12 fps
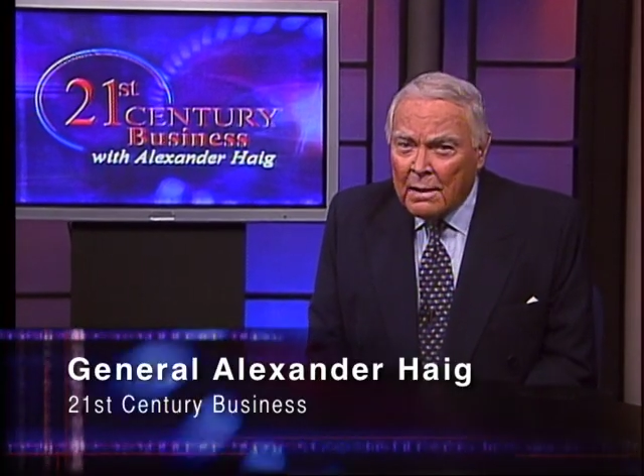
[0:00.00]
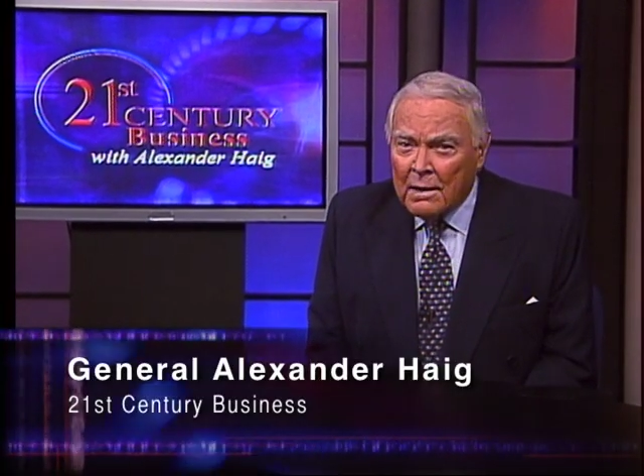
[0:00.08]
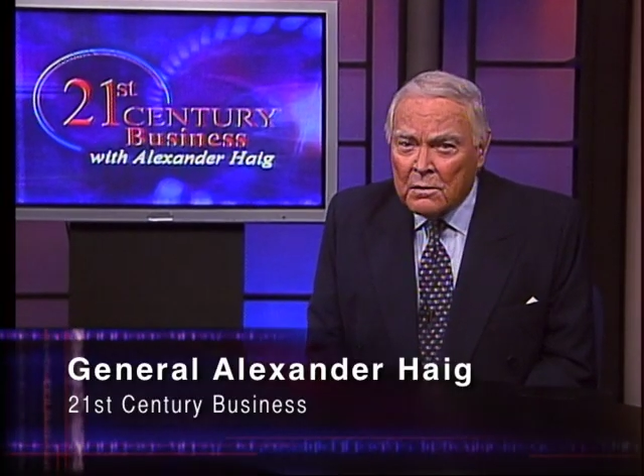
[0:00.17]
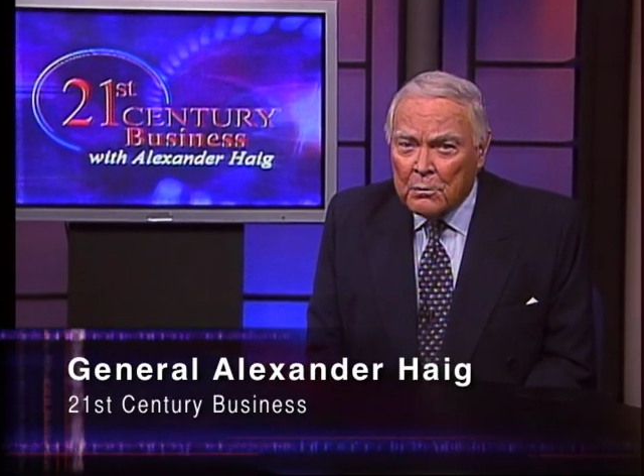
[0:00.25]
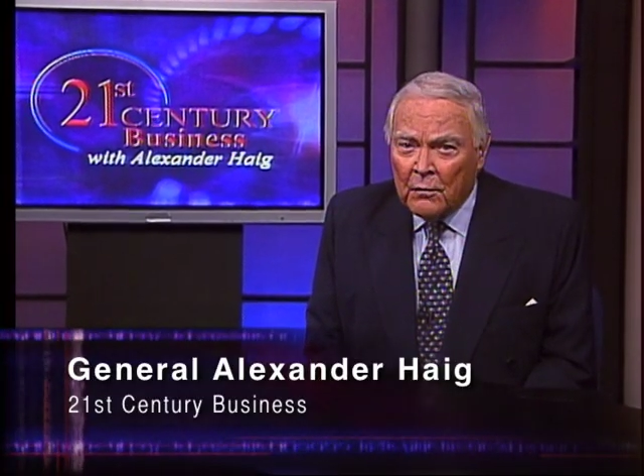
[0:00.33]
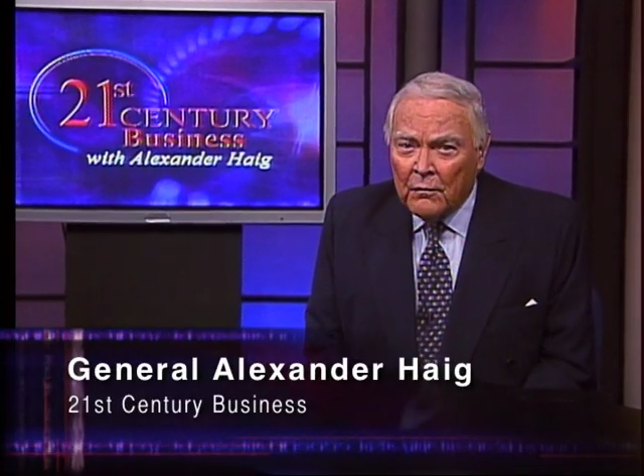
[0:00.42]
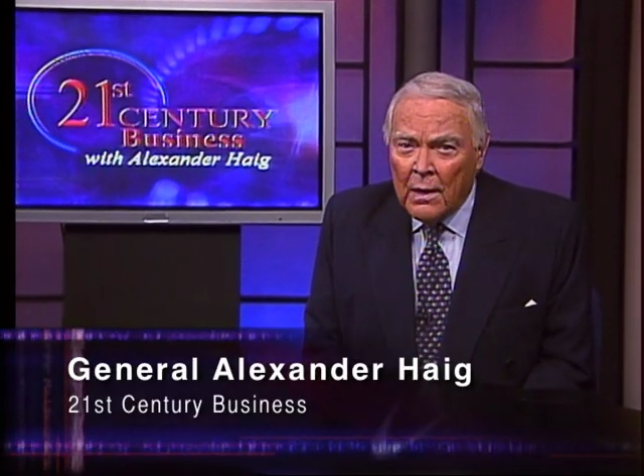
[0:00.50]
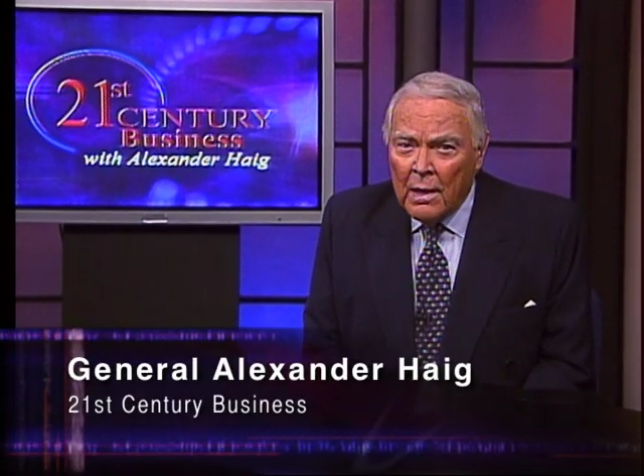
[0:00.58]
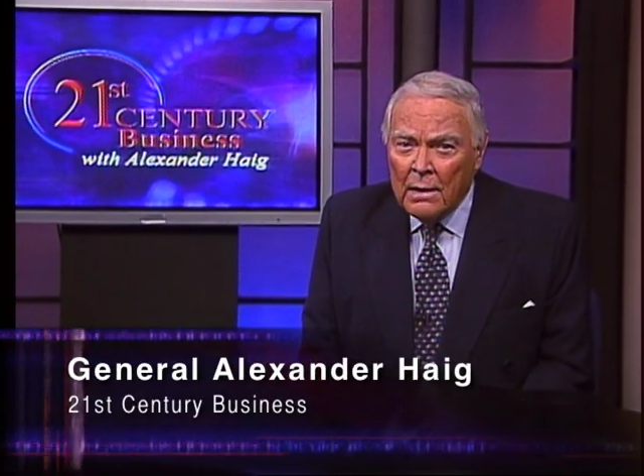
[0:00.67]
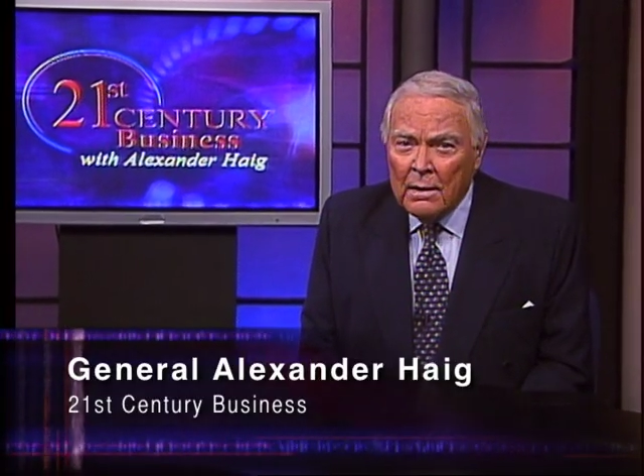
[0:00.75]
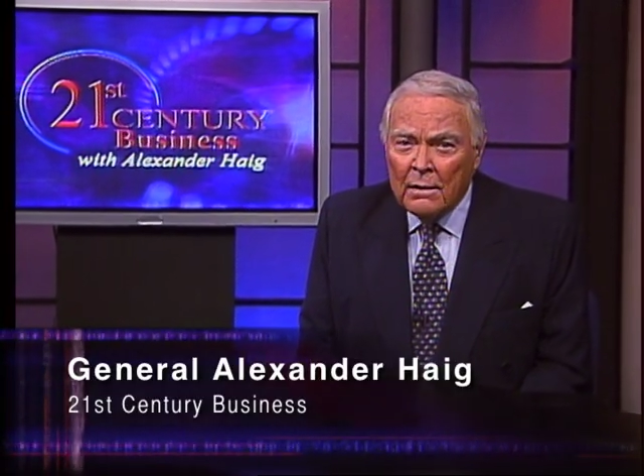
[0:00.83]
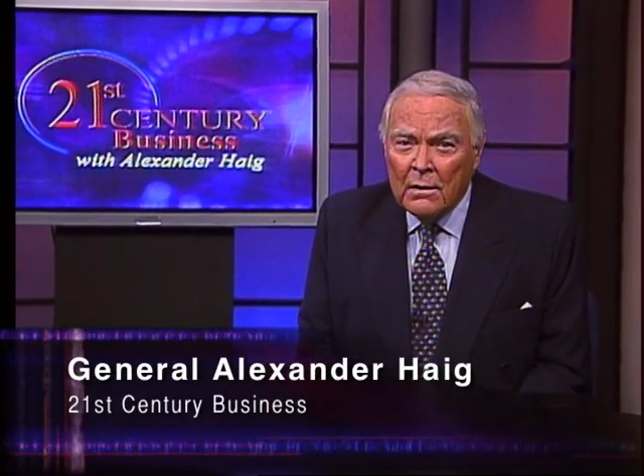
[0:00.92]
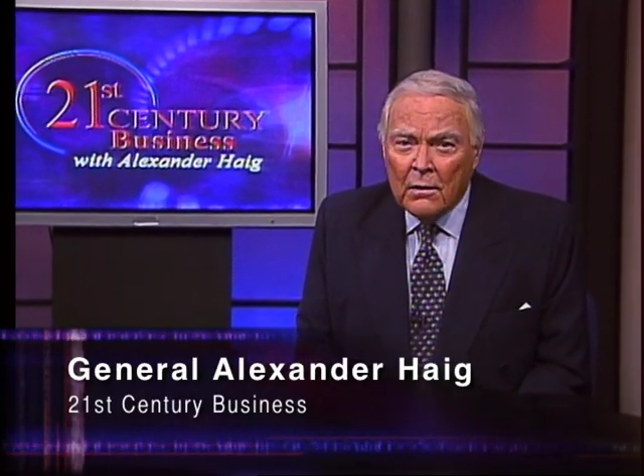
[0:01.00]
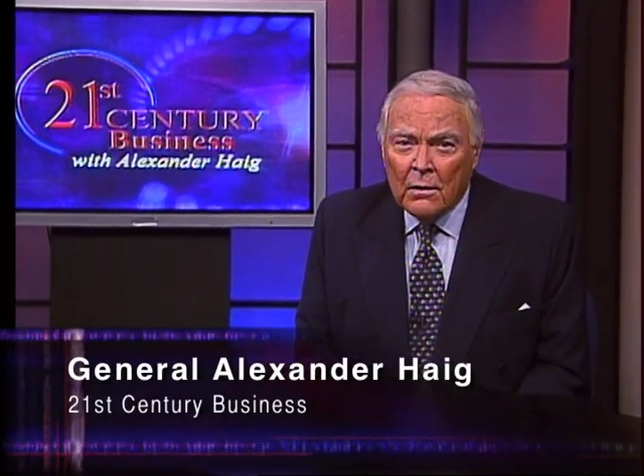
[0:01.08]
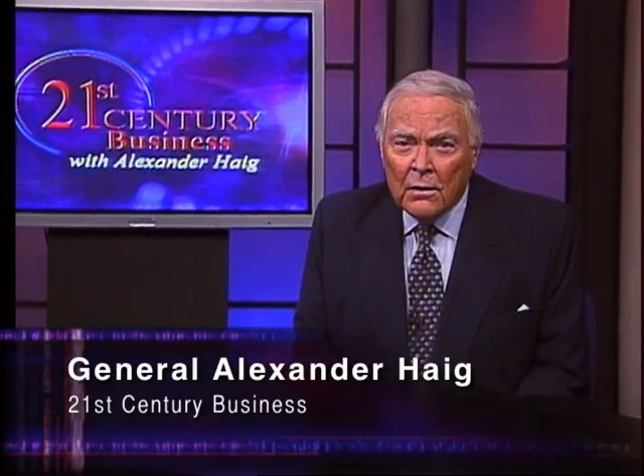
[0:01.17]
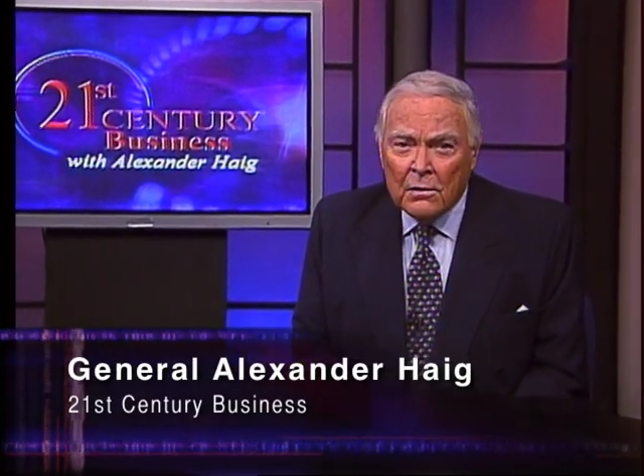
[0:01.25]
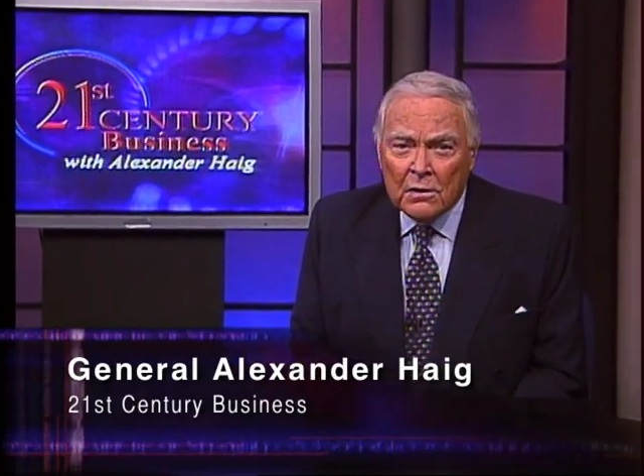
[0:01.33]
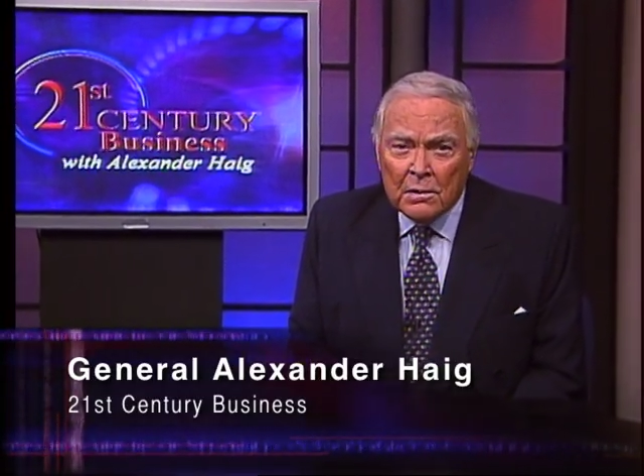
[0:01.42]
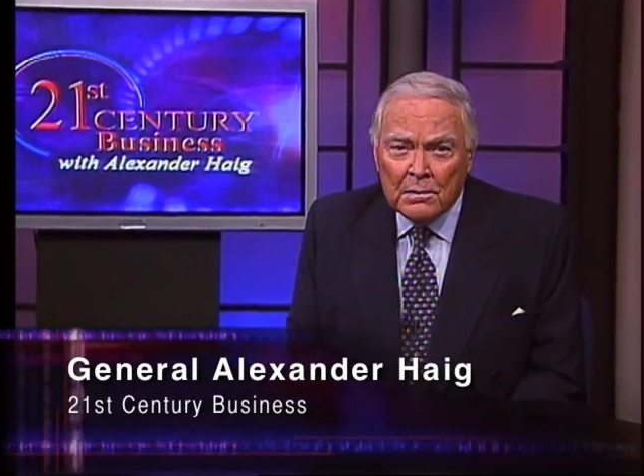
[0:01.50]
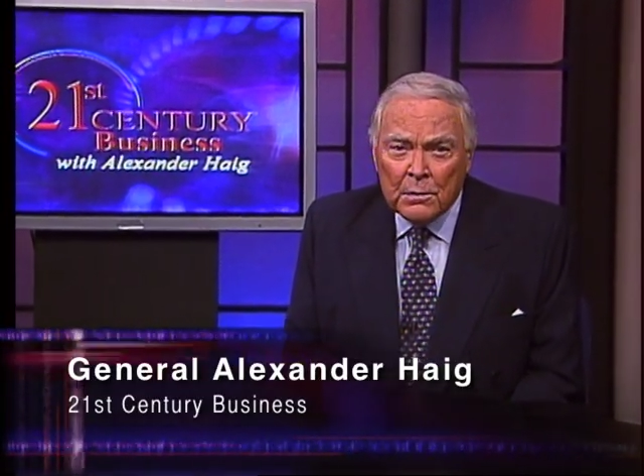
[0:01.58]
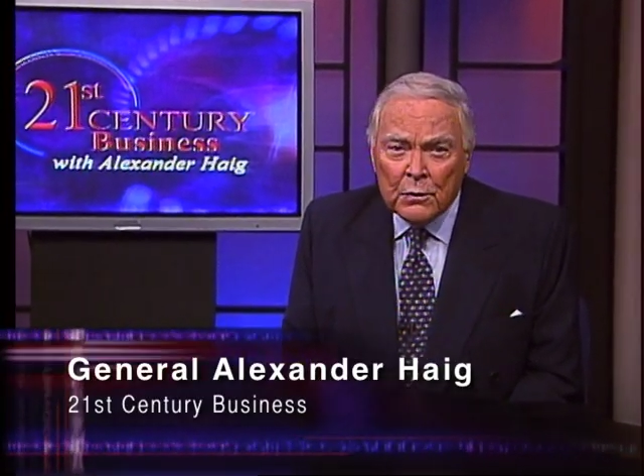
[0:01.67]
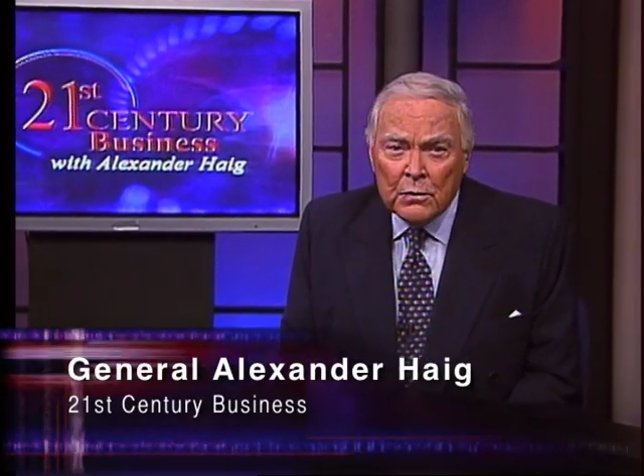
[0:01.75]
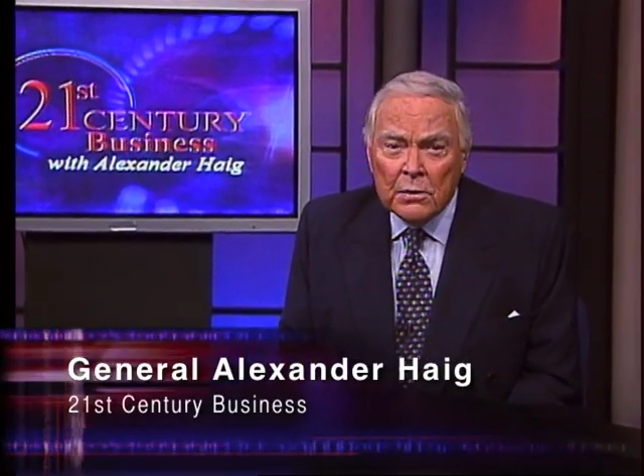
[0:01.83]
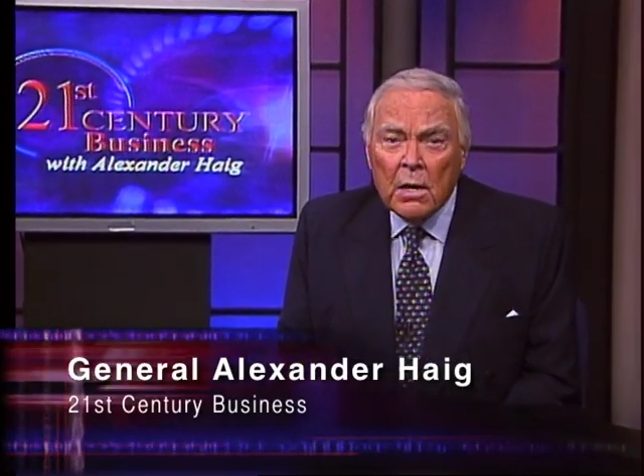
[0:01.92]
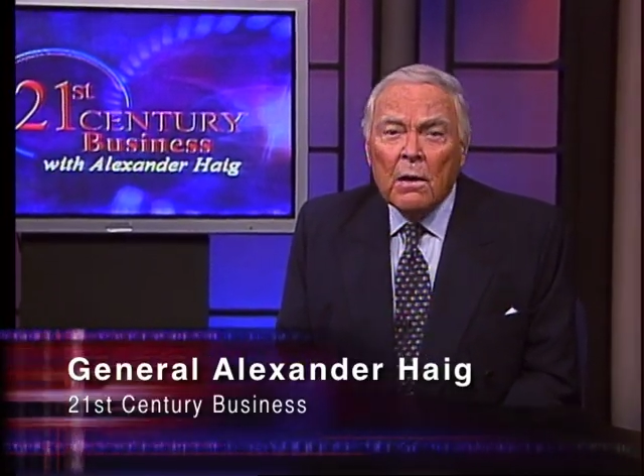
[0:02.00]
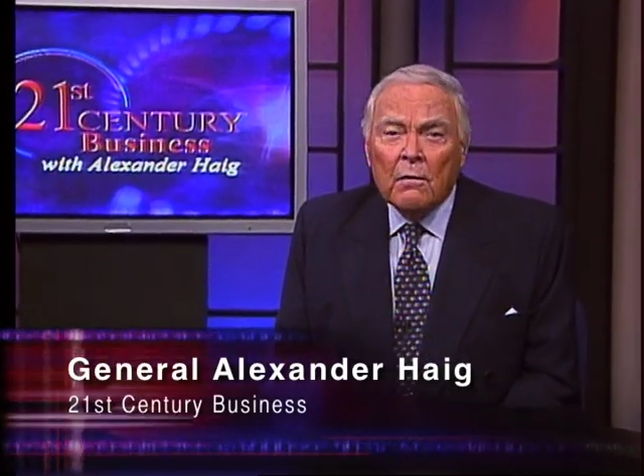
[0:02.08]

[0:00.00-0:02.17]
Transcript: has provided their customers